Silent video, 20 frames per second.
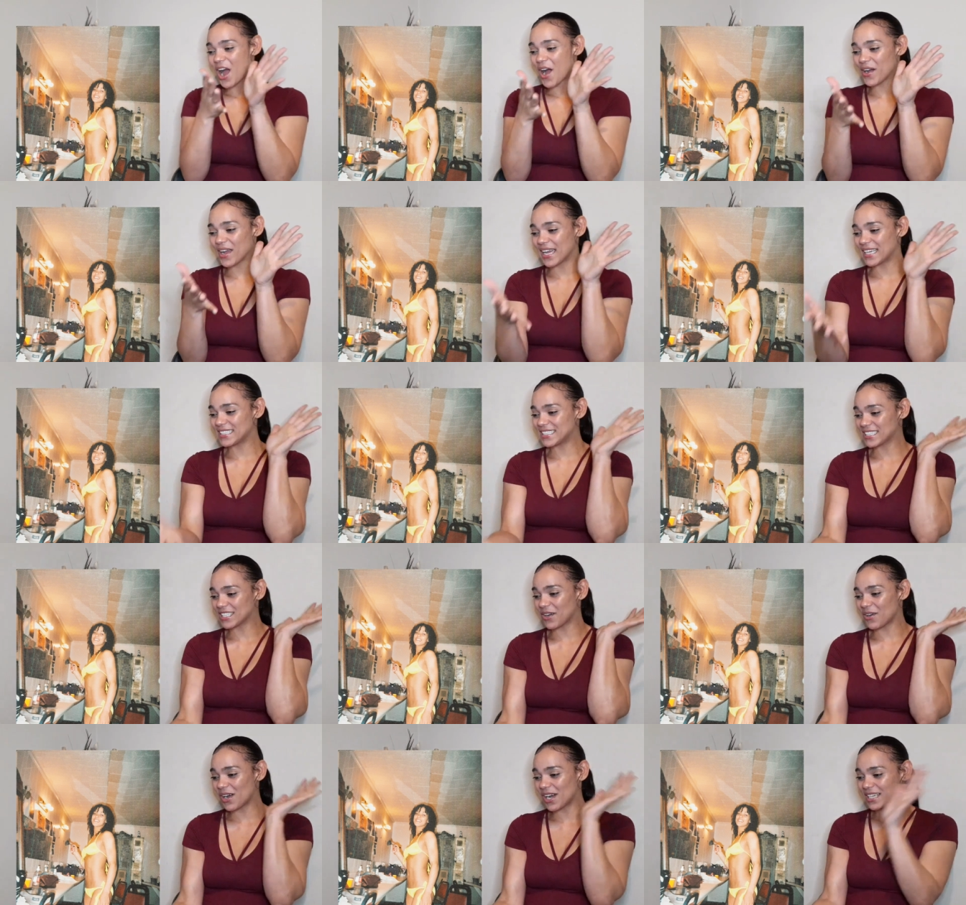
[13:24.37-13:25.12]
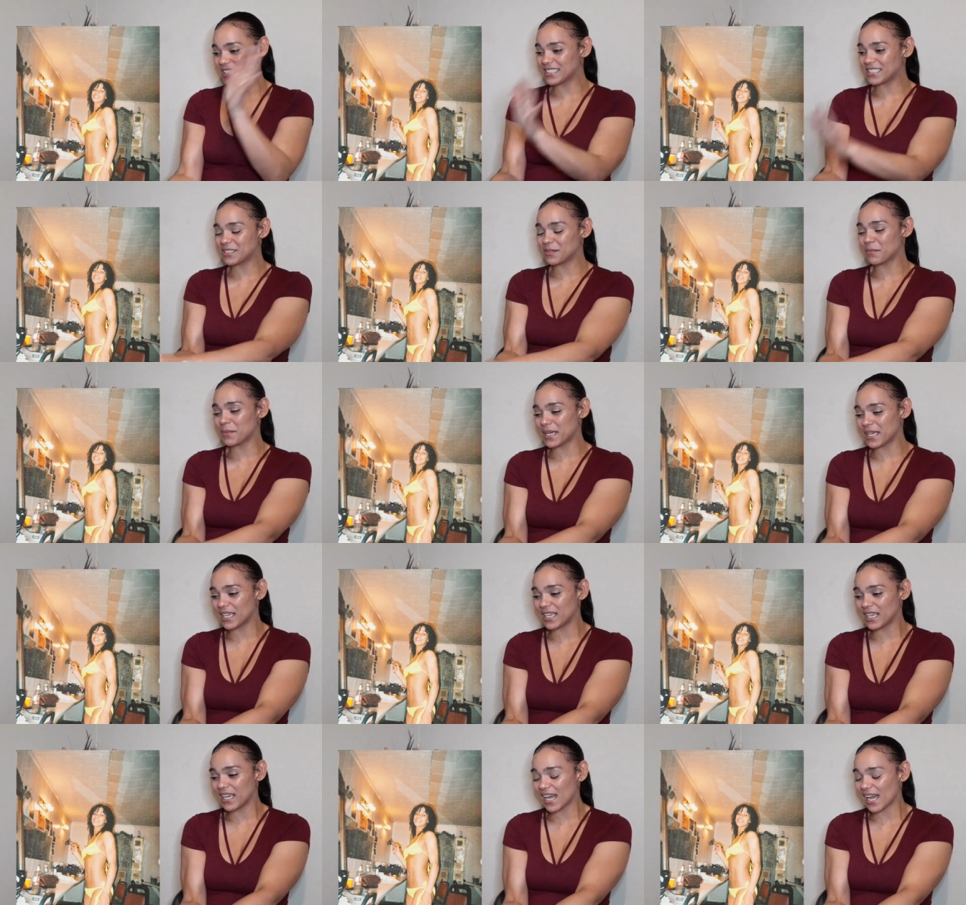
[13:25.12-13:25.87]
Okay, so on to
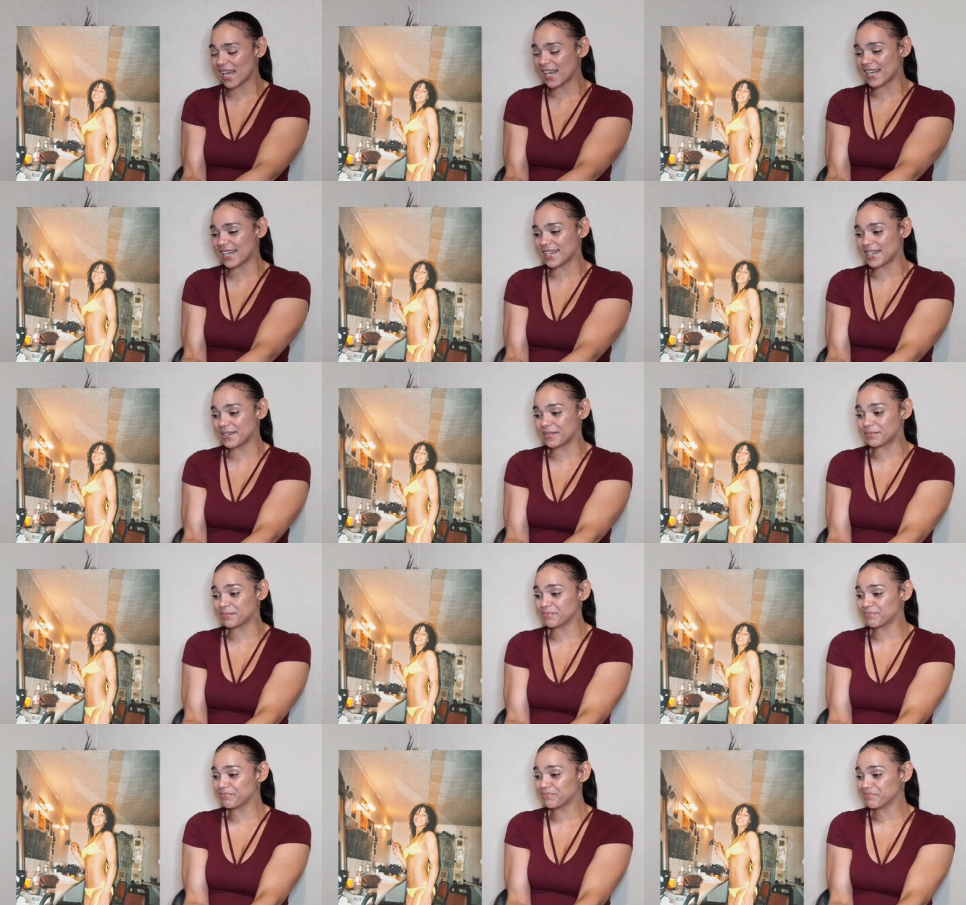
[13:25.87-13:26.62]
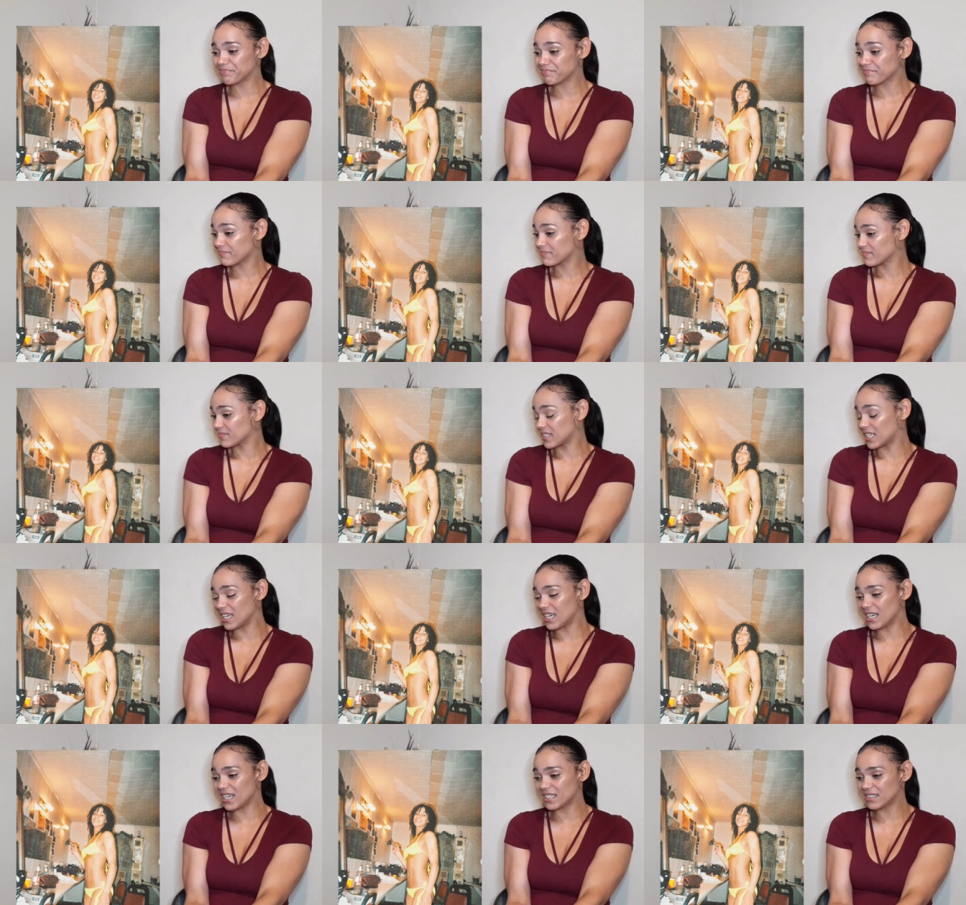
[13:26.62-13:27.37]
me. Um,
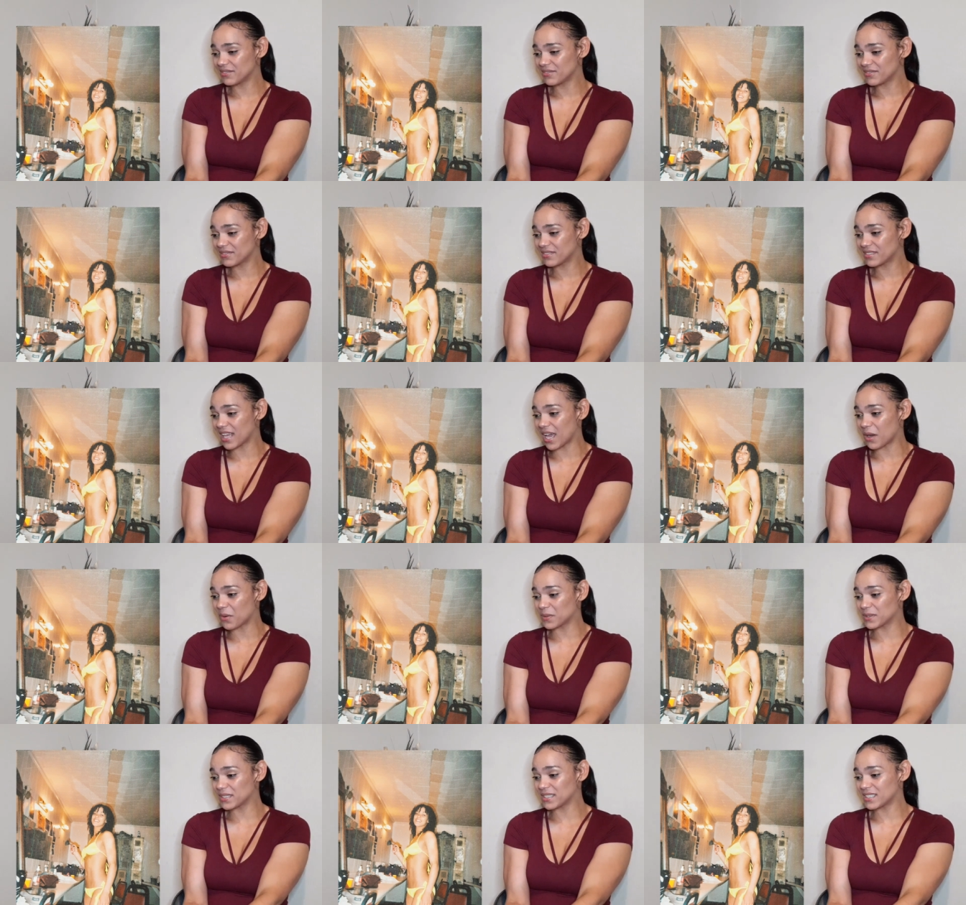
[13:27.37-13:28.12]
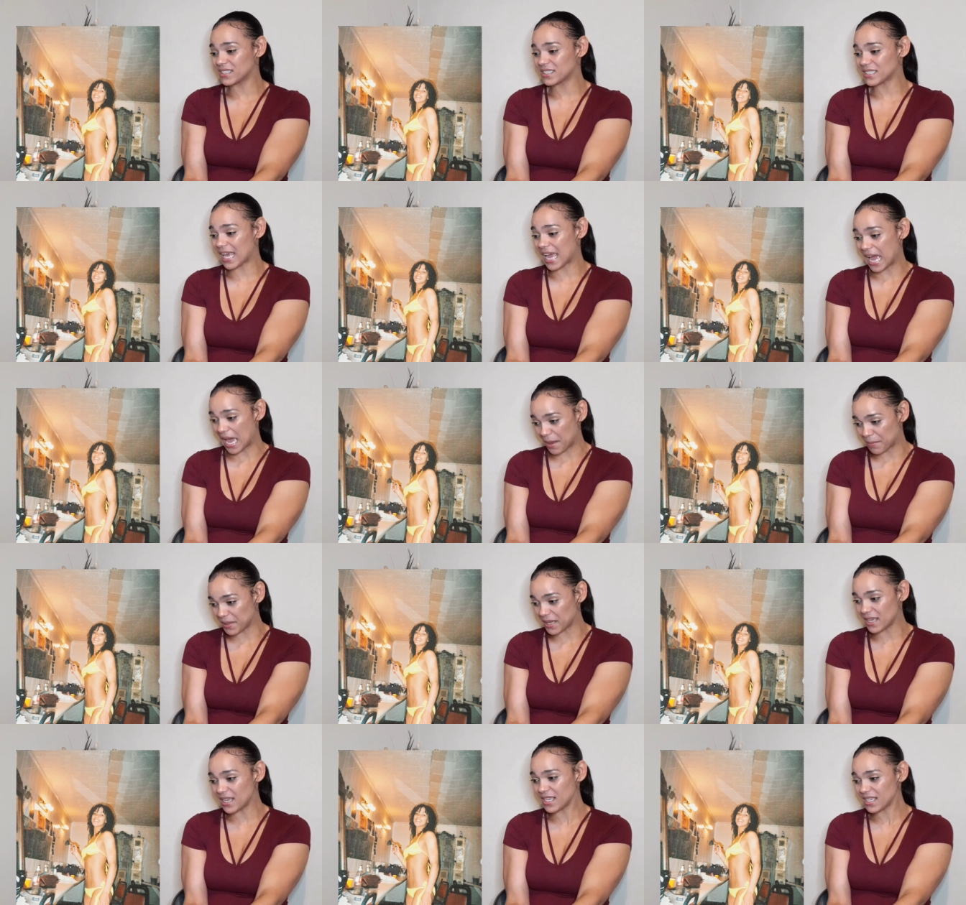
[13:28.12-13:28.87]
yeah, that was
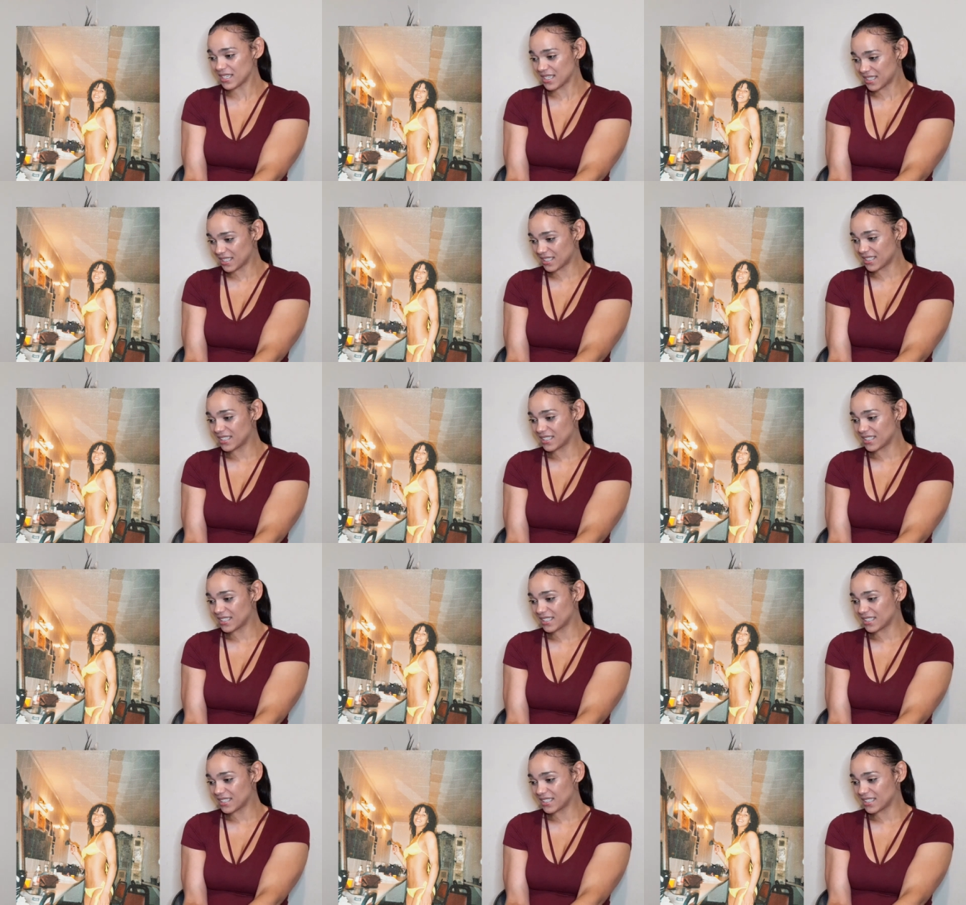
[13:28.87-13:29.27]
Abby.